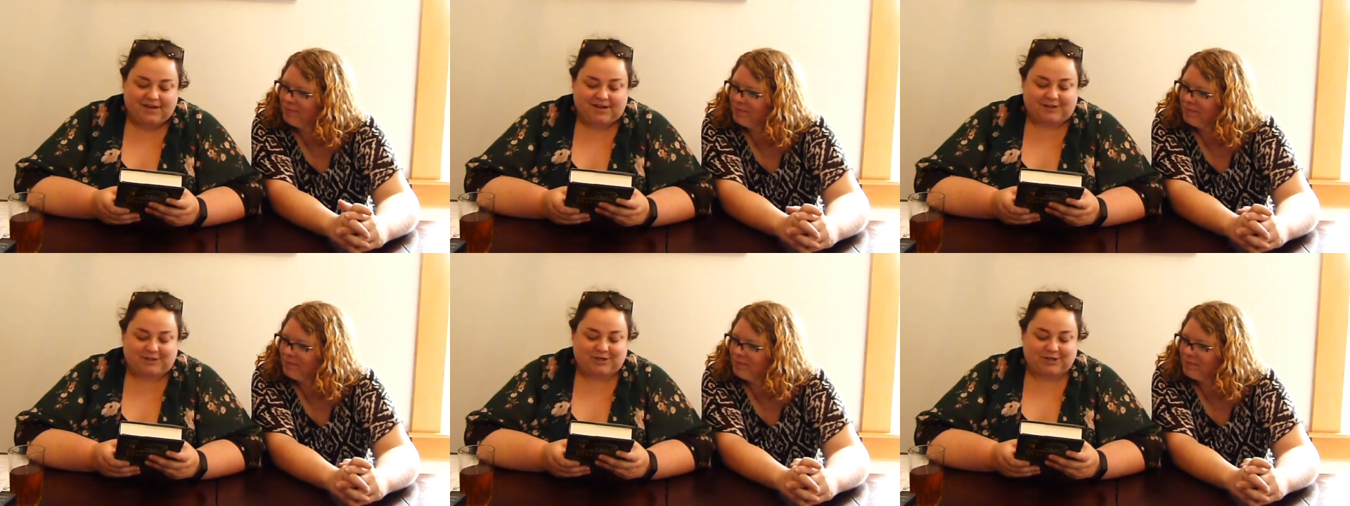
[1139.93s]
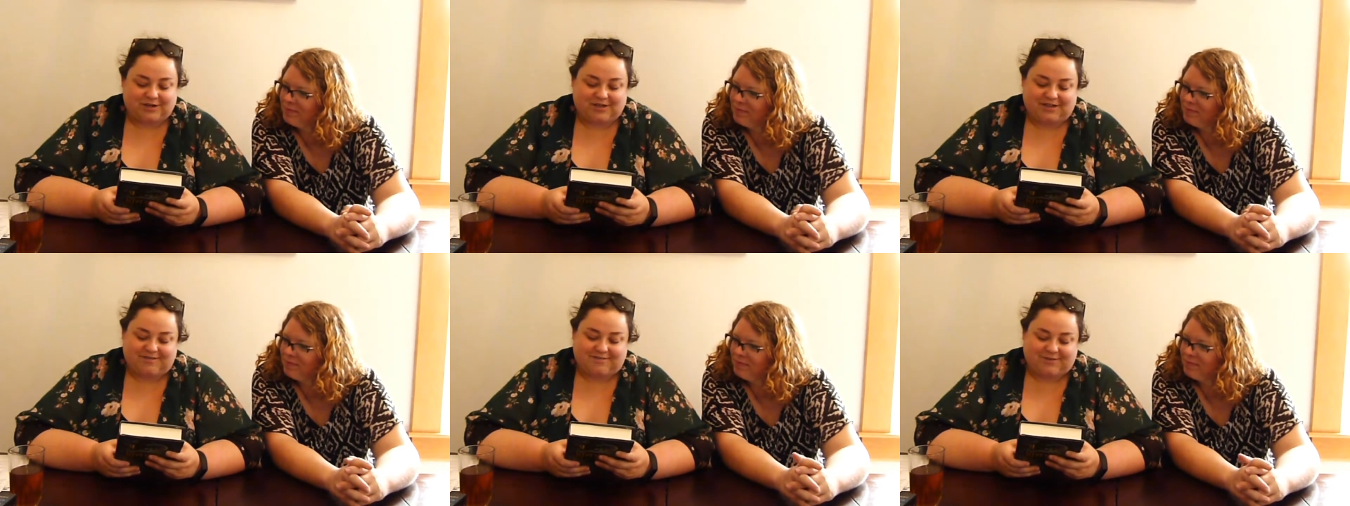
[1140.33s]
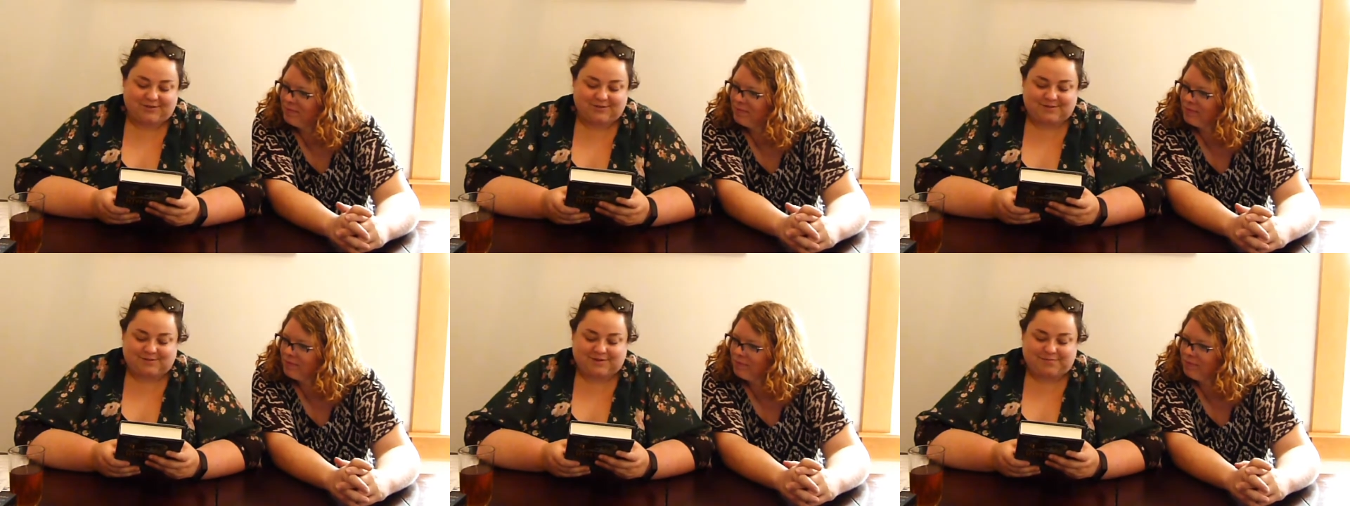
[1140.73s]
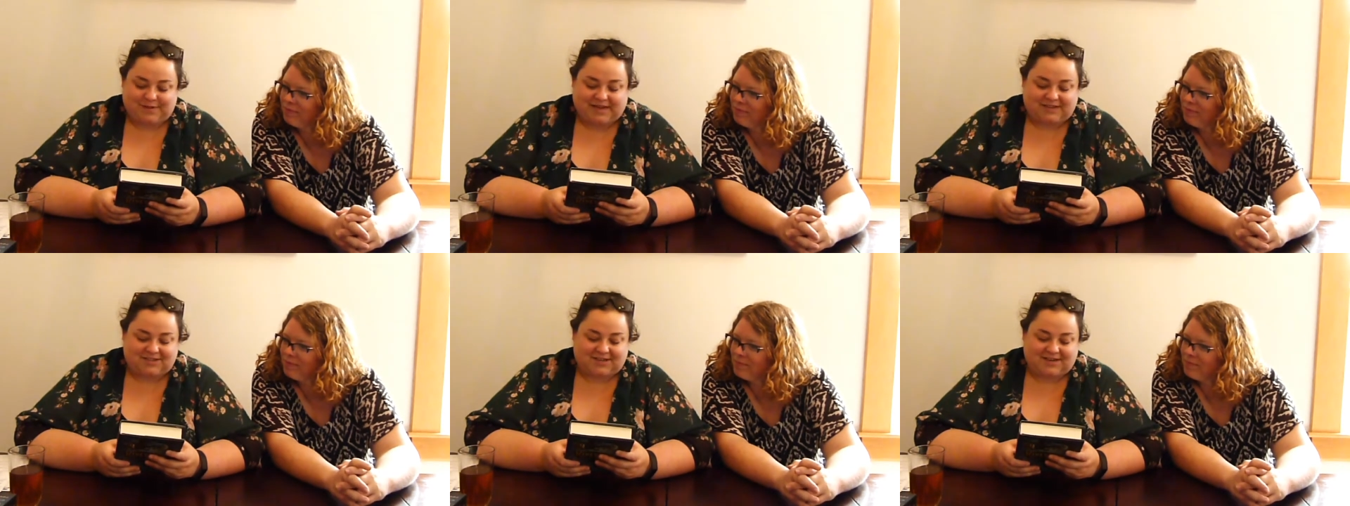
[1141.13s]
Speaker 1: a journey infused with
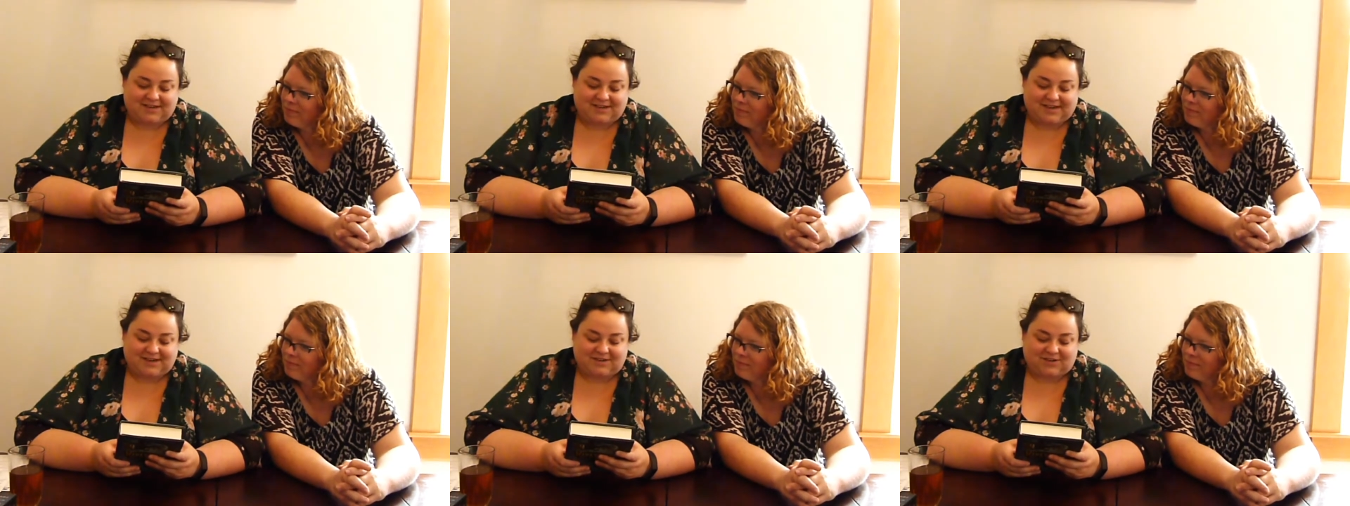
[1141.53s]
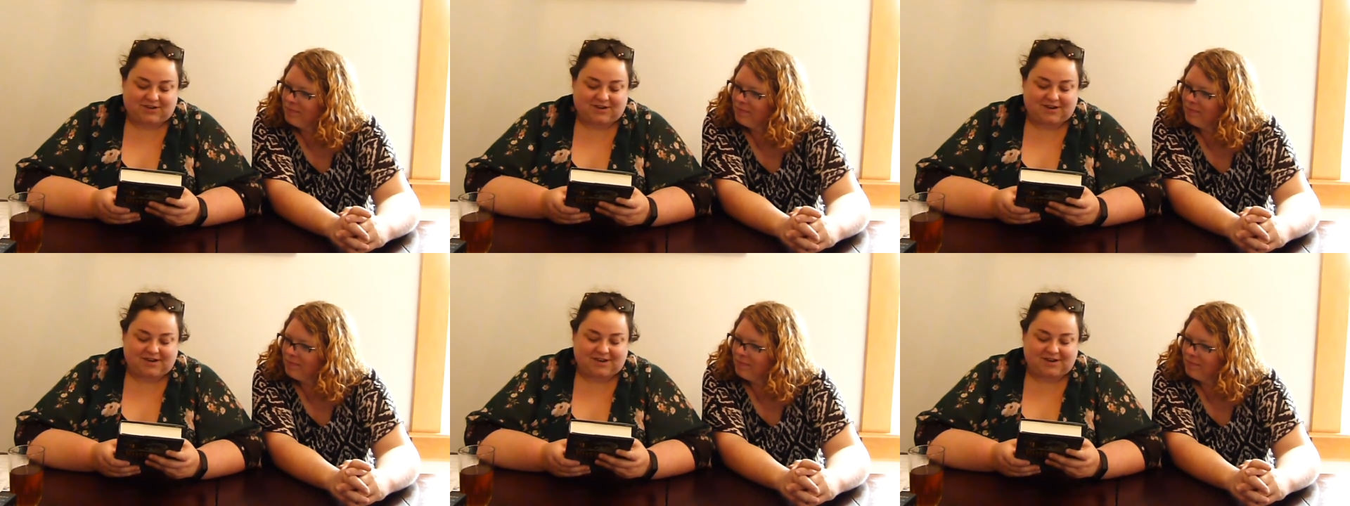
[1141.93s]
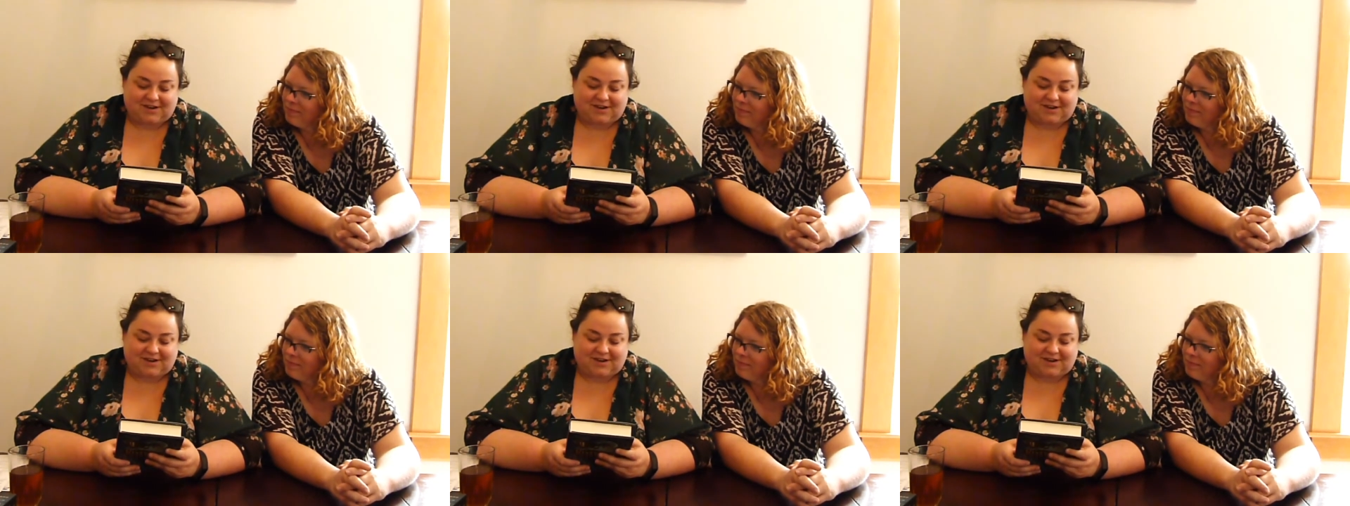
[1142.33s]
magic and danger, an